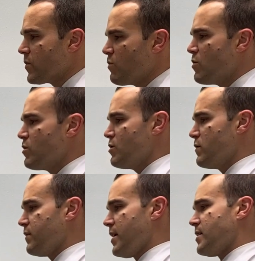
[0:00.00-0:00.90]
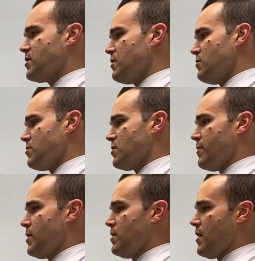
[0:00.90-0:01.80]
Well, when you flex, it looks, I
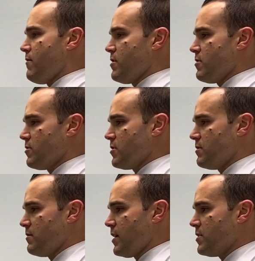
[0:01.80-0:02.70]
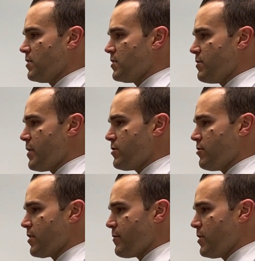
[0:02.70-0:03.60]
mean, everything looks nicely
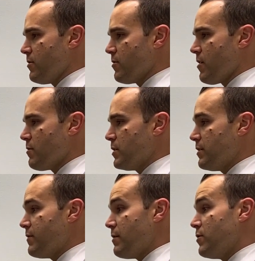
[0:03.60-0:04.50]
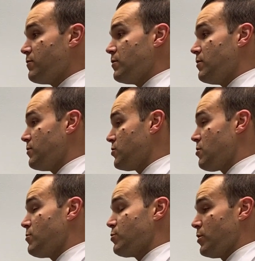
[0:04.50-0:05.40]
symmetric. I mean, you're incredibly developed. You're
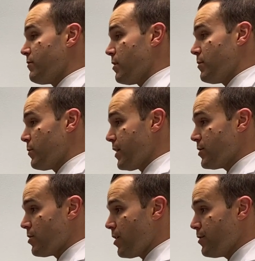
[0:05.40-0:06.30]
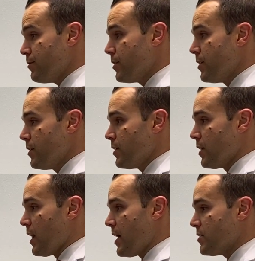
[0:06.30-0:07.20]
so much more developed than when I saw you
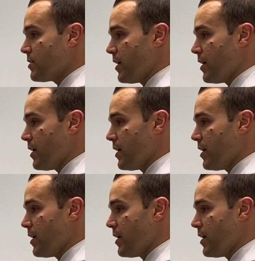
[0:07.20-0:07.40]
last